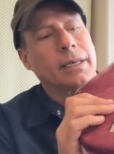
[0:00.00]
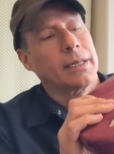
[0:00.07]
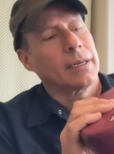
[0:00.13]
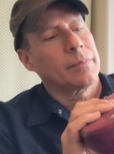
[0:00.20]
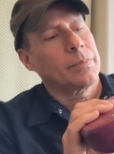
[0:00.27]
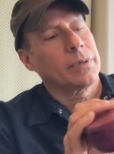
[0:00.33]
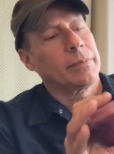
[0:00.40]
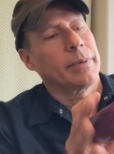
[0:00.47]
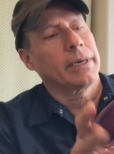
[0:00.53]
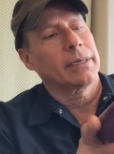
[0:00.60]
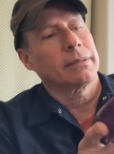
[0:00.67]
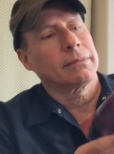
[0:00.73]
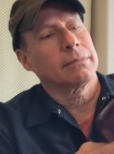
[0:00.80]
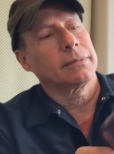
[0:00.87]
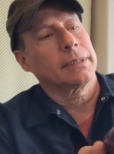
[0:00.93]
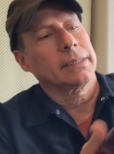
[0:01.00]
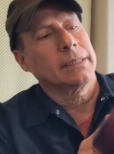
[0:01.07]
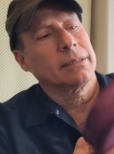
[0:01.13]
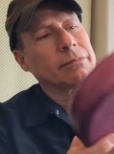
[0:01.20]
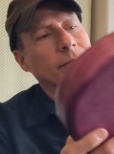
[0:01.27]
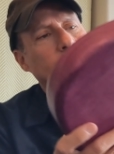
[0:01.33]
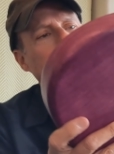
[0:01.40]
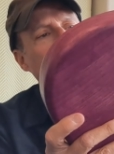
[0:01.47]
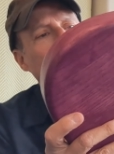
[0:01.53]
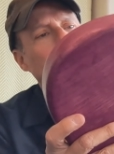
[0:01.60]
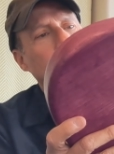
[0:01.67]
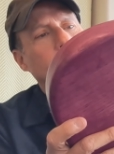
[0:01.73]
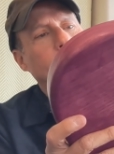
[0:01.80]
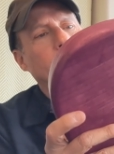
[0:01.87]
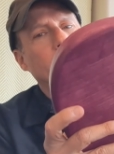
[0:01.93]
And I put about, I think, 4
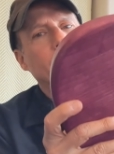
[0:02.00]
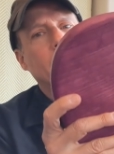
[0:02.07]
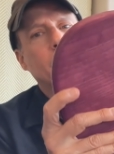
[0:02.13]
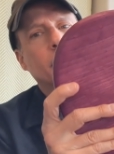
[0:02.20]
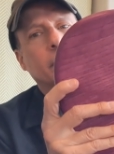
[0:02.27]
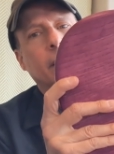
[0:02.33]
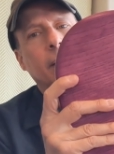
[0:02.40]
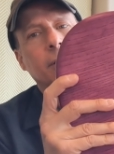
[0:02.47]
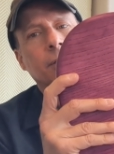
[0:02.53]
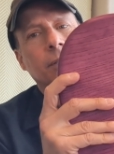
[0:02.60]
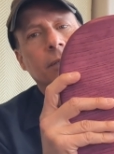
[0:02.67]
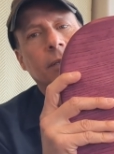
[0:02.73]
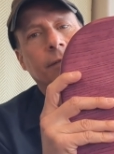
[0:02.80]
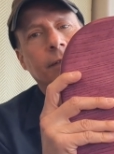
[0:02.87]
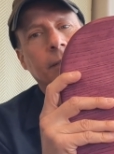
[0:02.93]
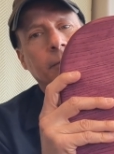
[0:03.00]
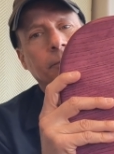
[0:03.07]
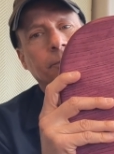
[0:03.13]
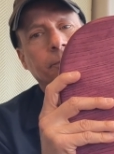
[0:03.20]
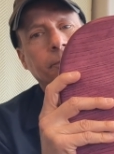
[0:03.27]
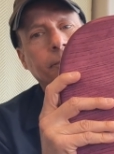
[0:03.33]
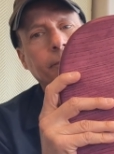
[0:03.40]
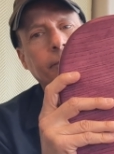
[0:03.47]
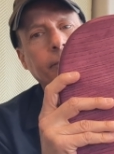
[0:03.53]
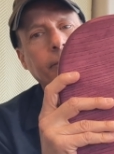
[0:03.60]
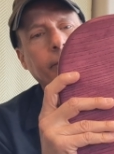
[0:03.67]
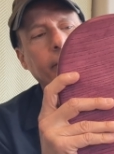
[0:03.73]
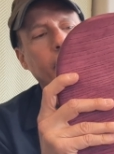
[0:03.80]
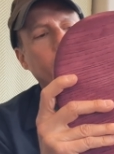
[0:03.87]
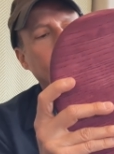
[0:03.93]
or 5 applications of it.
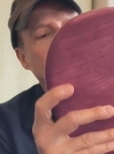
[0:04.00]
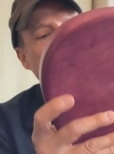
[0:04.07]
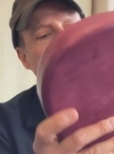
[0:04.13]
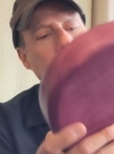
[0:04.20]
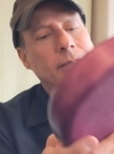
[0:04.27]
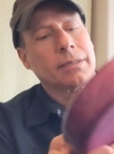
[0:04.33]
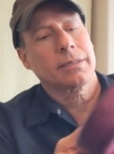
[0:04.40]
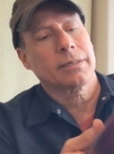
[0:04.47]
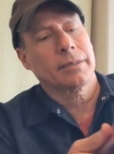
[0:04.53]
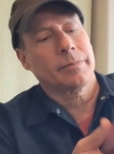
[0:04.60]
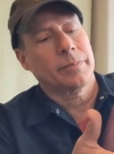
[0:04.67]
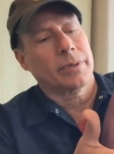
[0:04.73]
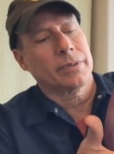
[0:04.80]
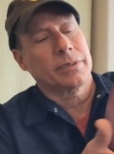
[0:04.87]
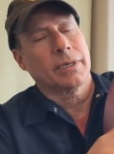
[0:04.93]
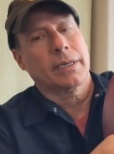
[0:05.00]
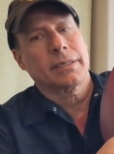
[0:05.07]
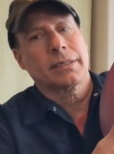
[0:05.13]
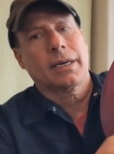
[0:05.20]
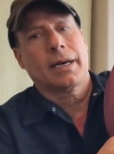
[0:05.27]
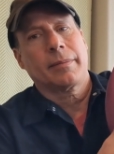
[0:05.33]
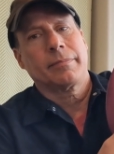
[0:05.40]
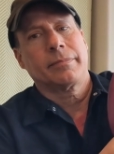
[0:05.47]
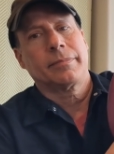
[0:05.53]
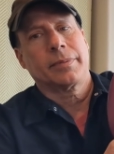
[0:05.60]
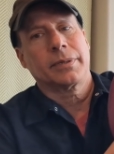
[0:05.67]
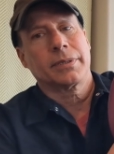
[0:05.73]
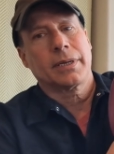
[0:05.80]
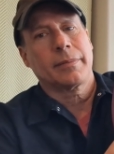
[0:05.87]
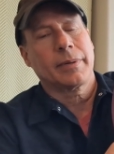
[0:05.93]
This is a bird's eye
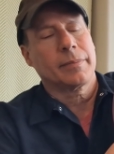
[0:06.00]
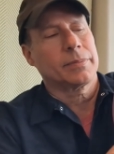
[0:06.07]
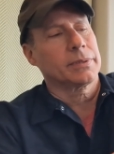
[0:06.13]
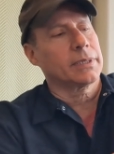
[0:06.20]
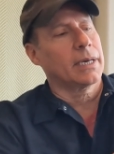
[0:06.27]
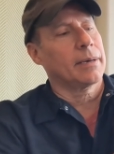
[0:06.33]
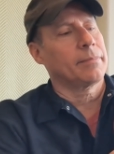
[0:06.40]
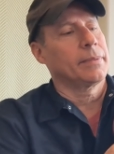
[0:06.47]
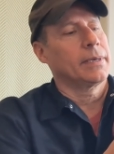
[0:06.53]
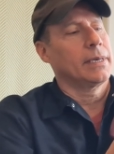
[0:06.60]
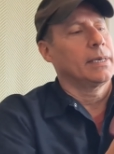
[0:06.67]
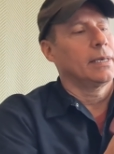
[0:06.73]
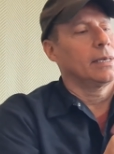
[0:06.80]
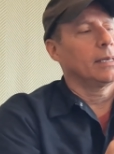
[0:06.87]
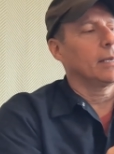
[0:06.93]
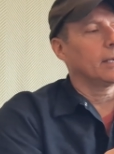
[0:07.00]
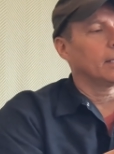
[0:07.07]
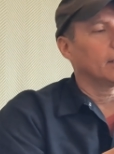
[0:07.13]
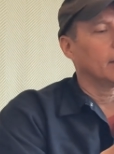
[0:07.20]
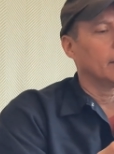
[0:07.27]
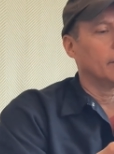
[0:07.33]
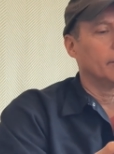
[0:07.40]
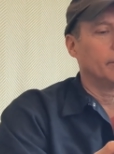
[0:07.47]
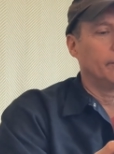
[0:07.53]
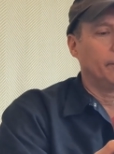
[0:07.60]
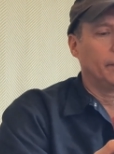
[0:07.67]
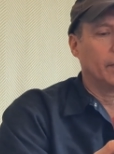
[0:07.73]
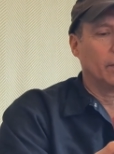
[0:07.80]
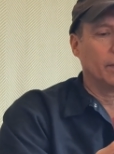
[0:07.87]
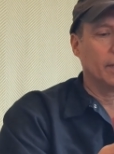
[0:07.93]
maple top. The
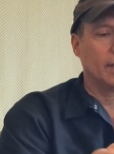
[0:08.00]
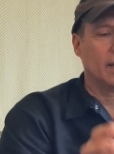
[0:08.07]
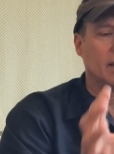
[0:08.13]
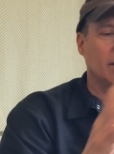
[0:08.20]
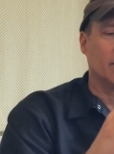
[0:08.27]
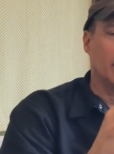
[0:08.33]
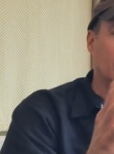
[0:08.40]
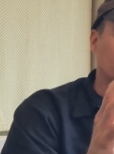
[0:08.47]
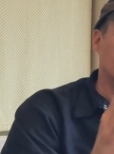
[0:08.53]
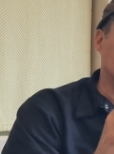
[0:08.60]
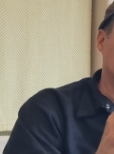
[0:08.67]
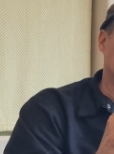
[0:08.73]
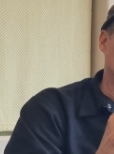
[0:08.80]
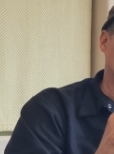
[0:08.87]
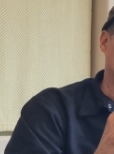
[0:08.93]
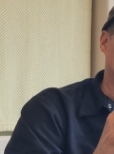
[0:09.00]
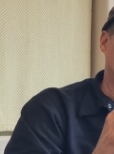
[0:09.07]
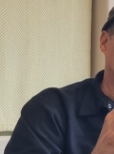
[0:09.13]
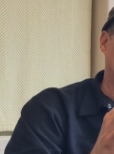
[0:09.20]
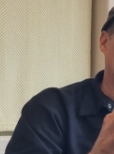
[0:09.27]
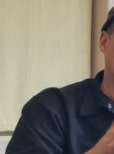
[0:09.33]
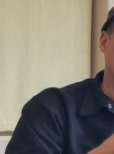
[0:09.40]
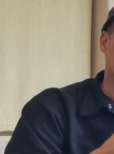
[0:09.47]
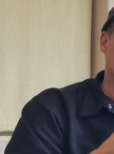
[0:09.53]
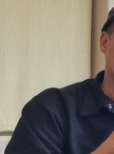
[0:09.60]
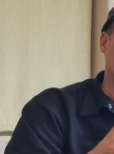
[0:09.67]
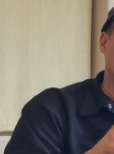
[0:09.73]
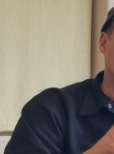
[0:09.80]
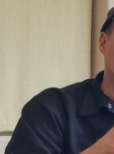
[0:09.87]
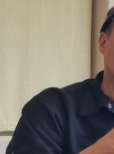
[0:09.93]
only thing I'm not crazy
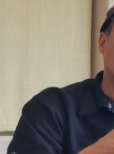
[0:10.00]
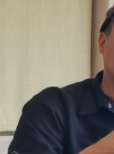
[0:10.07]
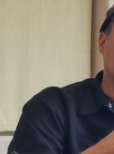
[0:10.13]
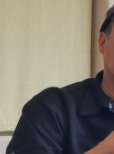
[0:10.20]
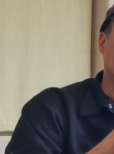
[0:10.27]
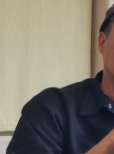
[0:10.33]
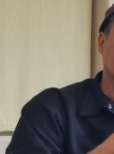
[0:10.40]
about with the